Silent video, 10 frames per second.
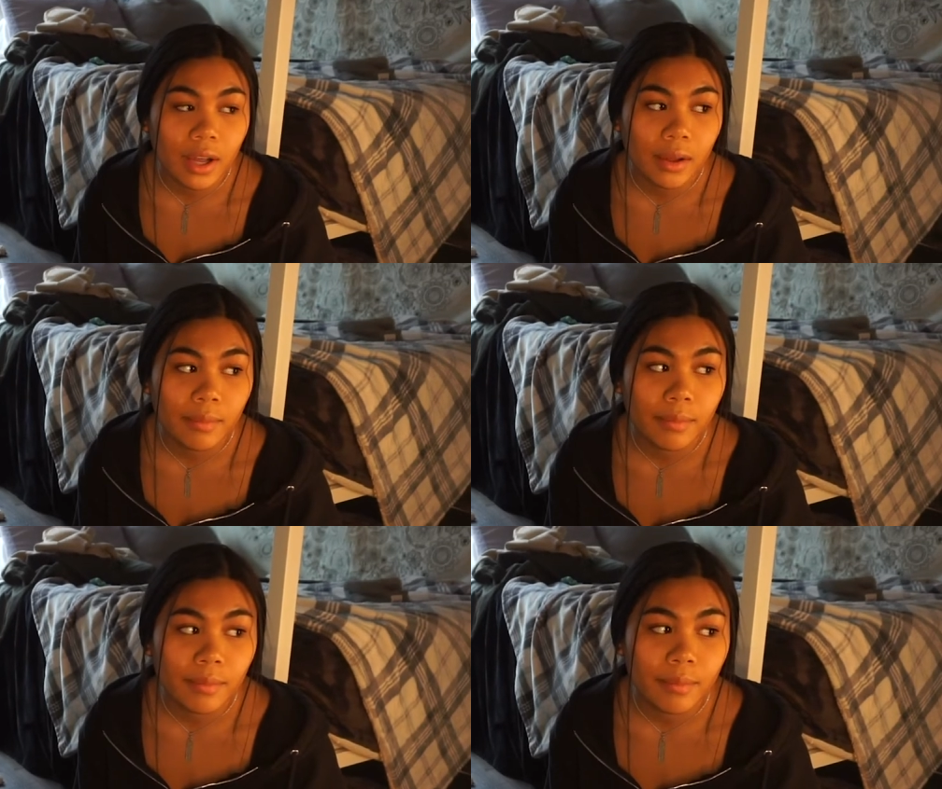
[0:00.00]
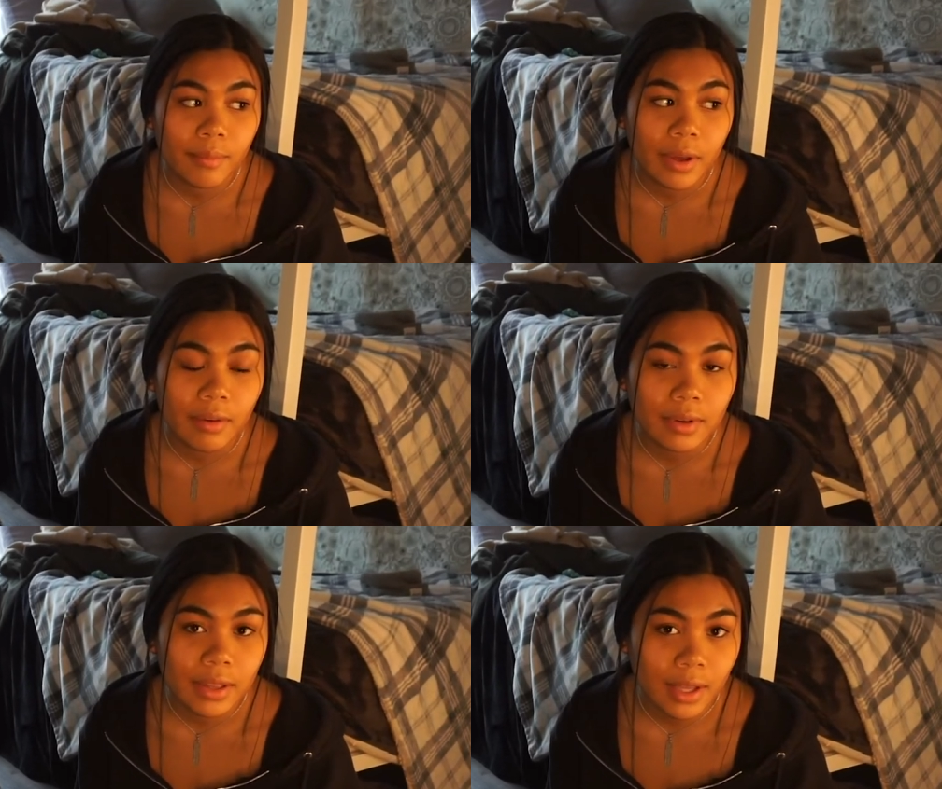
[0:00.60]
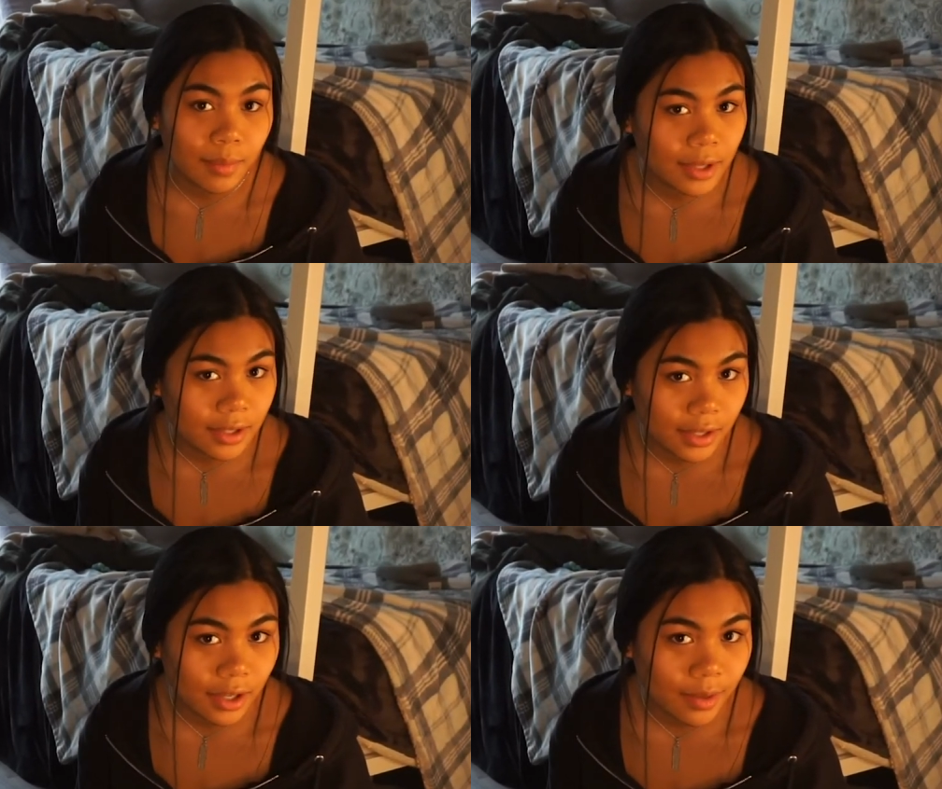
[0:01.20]
up everything I'm
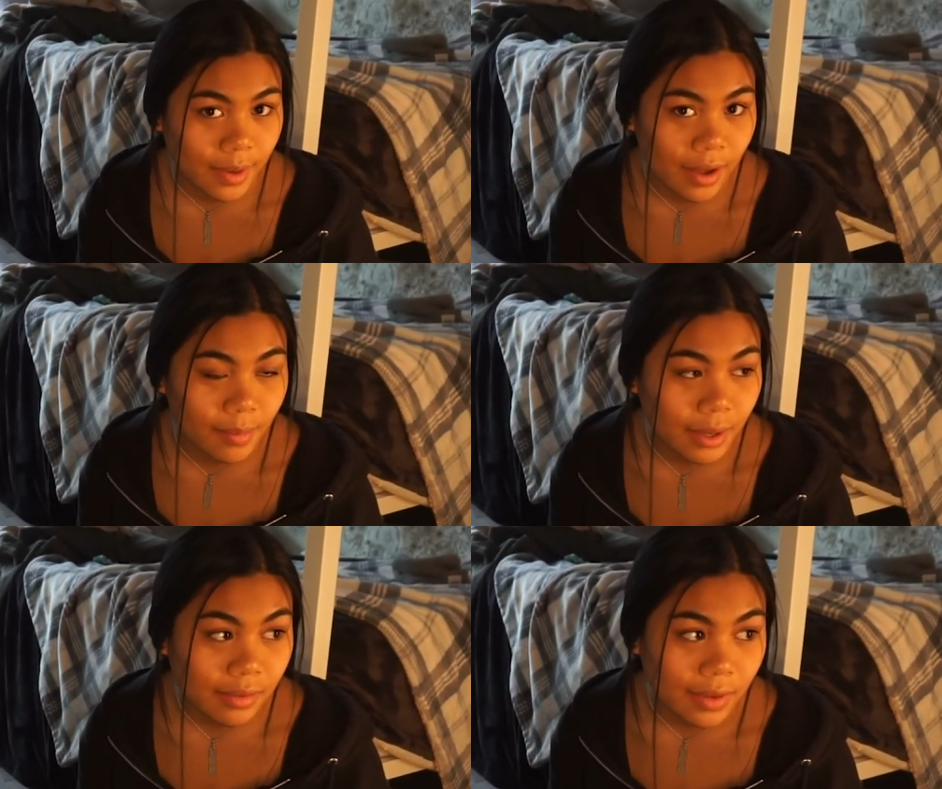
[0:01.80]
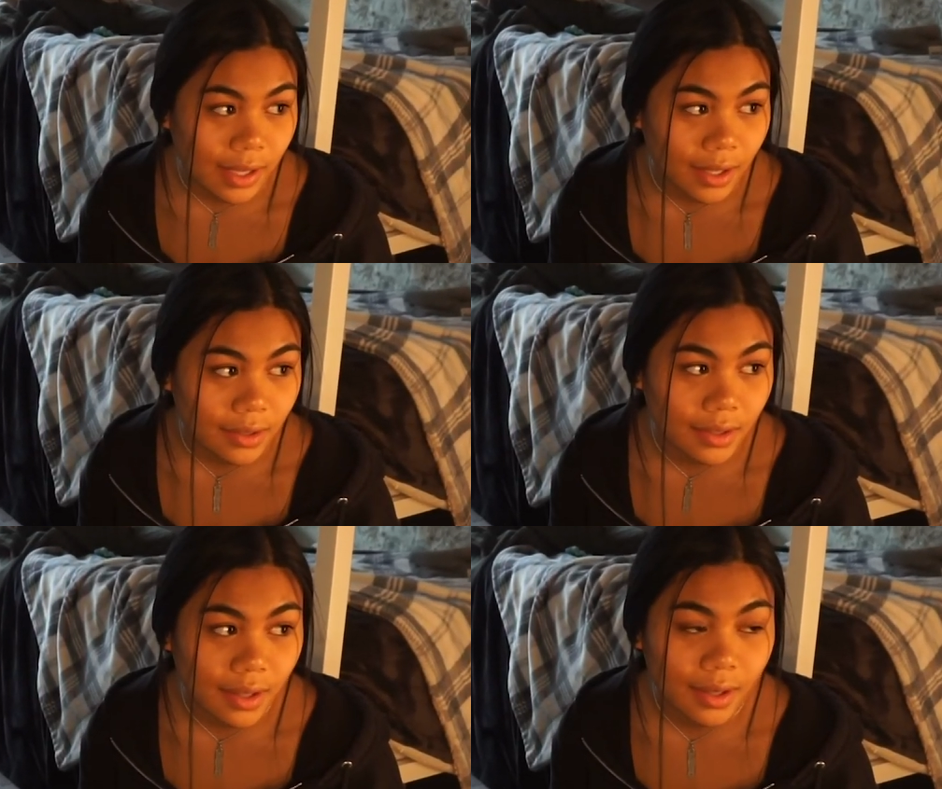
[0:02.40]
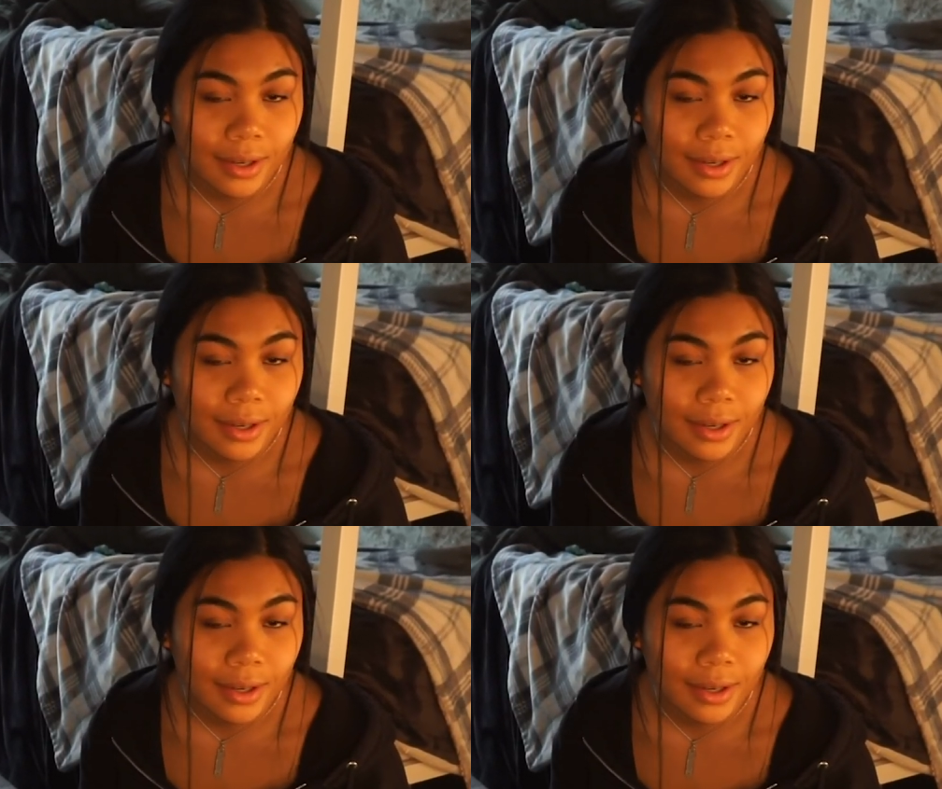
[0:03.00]
insecure about on my face.